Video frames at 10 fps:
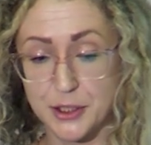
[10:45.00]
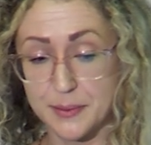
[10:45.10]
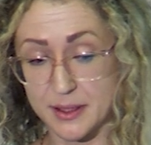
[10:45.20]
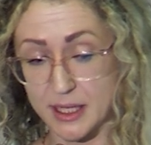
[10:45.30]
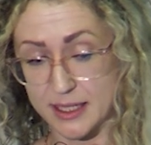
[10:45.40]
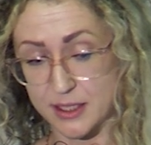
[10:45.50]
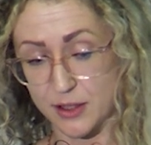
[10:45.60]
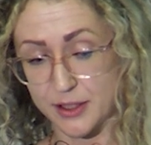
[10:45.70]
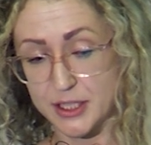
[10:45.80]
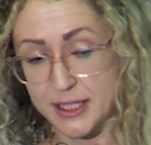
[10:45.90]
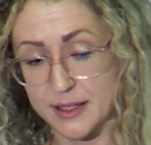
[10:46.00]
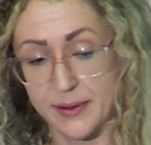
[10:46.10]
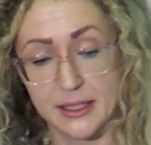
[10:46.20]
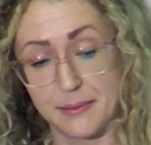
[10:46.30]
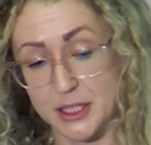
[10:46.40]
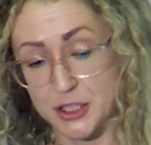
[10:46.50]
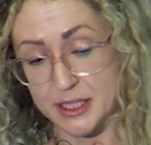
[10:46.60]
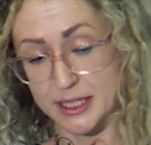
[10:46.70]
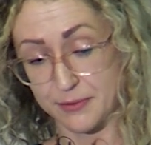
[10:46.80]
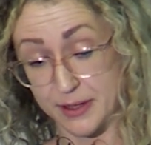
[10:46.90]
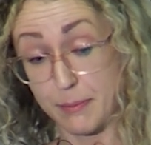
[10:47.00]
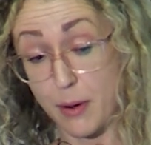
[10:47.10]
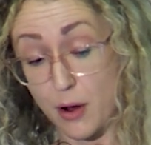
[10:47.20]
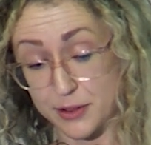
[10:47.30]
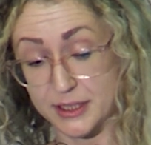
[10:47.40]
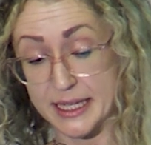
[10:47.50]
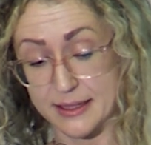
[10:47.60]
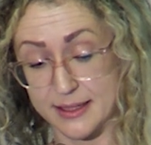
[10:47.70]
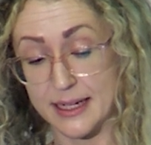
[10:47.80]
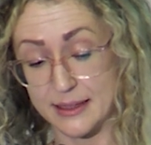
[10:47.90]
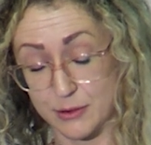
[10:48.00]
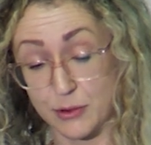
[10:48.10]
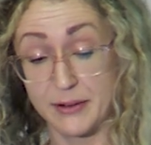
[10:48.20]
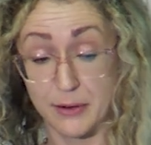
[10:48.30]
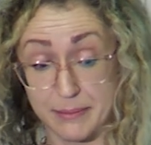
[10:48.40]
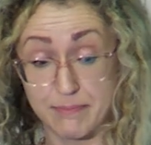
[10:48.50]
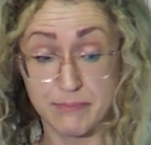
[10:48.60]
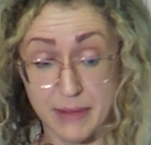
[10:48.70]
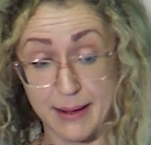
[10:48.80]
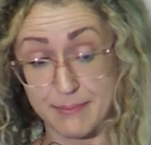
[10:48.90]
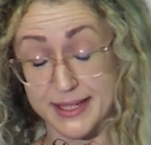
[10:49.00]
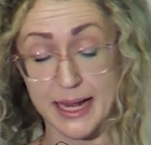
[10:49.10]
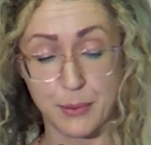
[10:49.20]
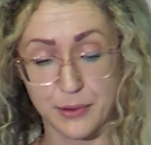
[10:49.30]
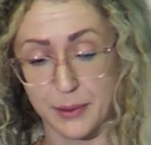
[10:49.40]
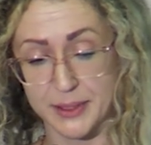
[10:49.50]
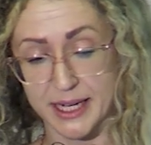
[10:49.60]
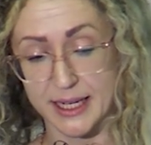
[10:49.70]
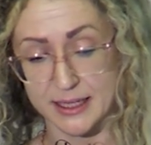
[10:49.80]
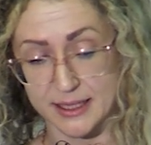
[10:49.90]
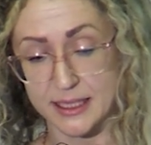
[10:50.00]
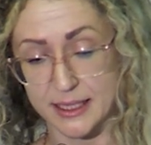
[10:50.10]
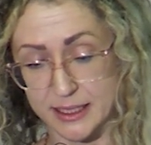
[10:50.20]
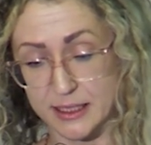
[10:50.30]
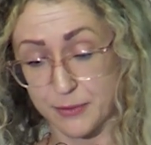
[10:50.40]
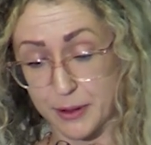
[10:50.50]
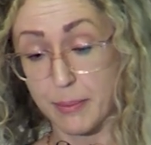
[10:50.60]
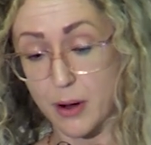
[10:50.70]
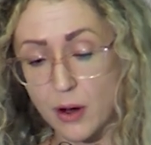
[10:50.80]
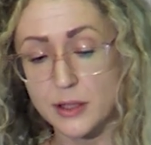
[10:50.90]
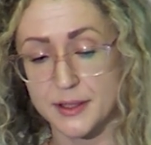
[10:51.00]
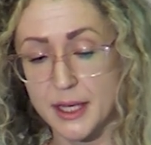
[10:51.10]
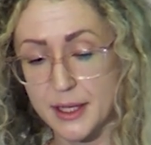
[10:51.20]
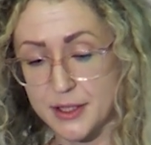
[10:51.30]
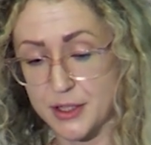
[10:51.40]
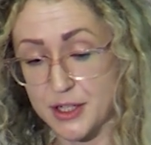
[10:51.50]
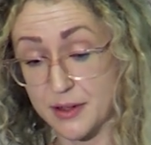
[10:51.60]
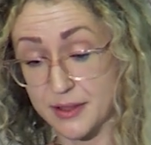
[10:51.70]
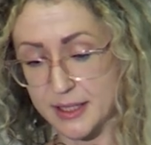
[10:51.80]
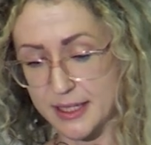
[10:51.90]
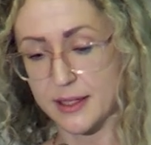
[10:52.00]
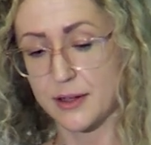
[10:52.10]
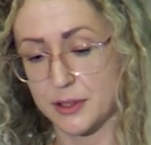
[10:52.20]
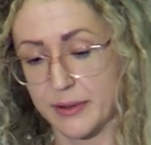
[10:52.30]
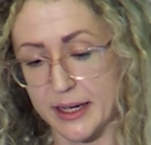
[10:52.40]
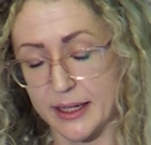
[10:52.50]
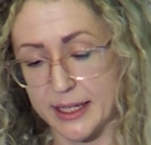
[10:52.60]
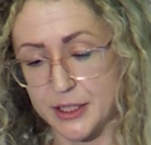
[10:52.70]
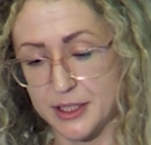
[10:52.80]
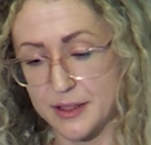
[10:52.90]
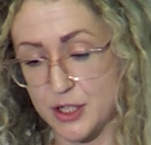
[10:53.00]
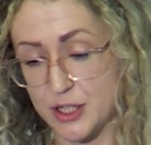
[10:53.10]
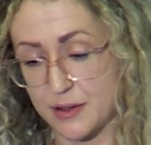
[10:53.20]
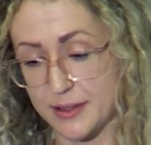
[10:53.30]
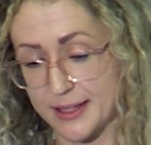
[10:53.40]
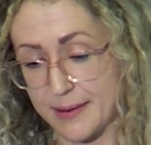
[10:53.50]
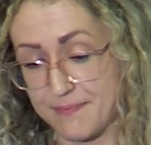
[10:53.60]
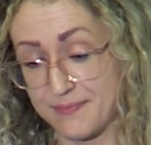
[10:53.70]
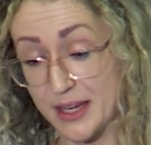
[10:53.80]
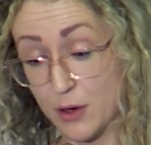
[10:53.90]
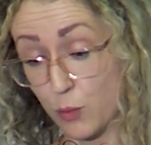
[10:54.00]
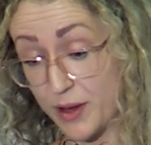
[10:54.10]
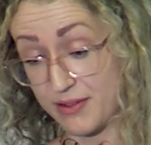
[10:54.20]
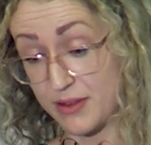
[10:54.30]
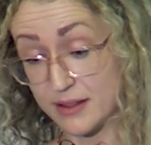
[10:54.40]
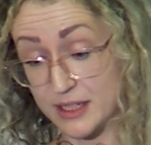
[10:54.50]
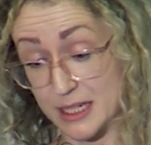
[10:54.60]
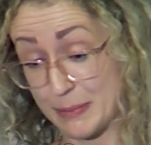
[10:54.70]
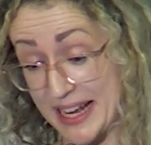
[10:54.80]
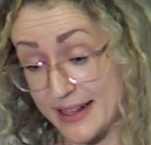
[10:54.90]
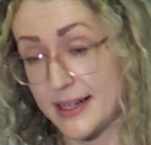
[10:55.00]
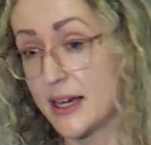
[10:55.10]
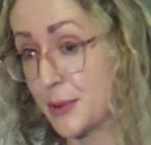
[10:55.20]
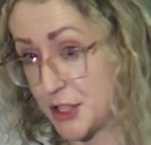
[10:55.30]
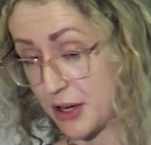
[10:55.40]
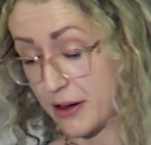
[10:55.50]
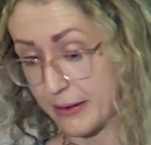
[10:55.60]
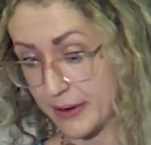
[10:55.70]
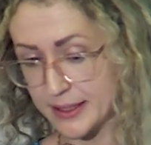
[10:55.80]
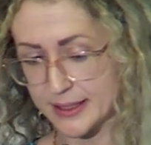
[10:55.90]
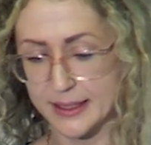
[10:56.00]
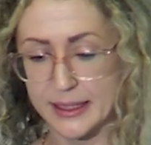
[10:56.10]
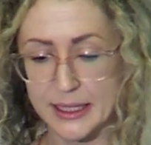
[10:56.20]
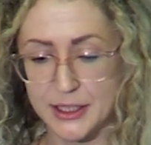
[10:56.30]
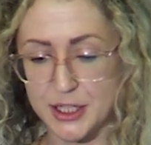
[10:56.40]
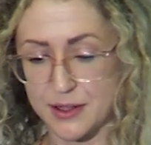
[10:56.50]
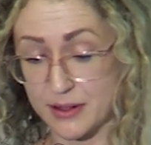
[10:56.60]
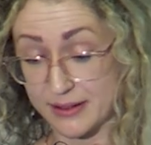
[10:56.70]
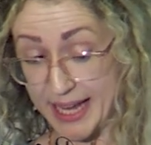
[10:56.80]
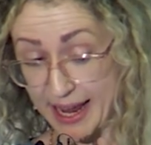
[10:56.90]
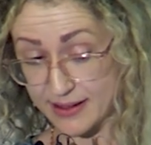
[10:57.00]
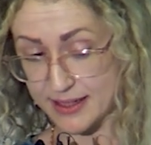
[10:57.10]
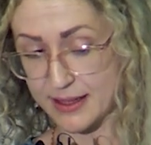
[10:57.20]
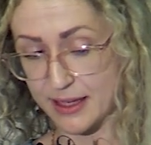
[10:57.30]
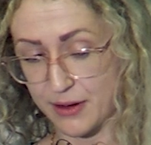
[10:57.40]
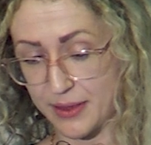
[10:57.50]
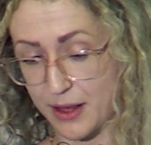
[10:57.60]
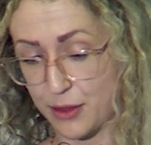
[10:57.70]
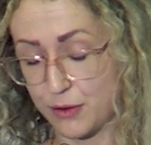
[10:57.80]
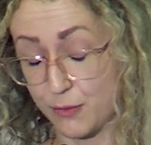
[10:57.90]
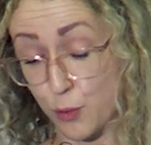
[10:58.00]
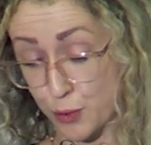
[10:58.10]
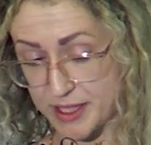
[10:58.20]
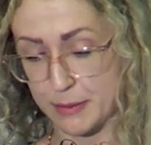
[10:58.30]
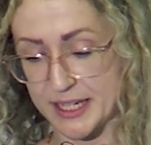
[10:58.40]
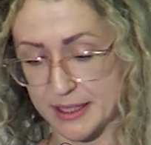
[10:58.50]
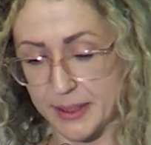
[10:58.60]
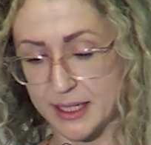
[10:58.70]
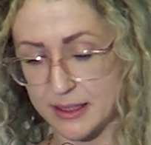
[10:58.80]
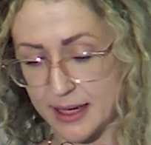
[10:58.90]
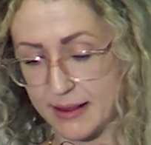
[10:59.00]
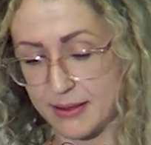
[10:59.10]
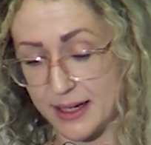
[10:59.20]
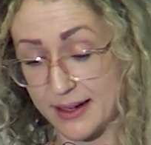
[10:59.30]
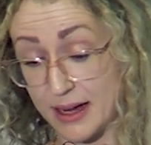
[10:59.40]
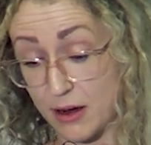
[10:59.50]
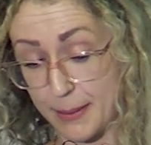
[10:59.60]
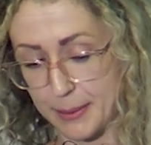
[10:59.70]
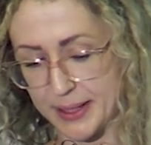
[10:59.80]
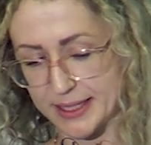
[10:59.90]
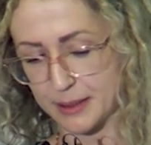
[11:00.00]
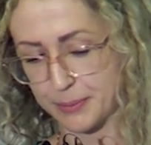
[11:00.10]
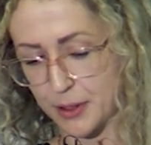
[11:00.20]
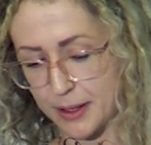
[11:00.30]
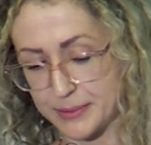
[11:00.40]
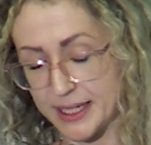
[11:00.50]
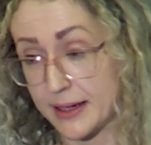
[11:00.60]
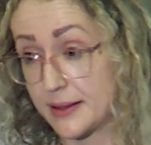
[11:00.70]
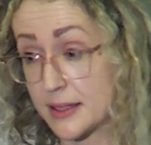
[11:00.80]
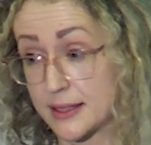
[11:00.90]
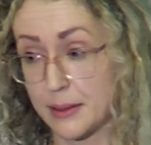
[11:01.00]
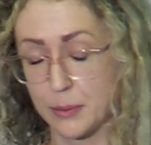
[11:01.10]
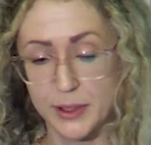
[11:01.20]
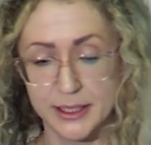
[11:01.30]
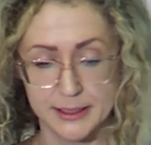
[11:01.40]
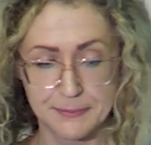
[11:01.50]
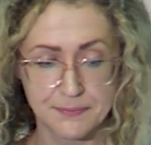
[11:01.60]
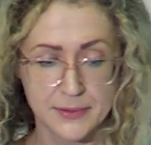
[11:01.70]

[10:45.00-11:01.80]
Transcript: terms of the histology, so as I mentioned, every pot gets sent, or every sample that we take gets sent in a different pot. So she's got sessile serrated lesions, she's got some with dysplasia, which are high risk. She's got cancer there in that 4th specimen, and then a hyperplastic polyp down in the sigmoid.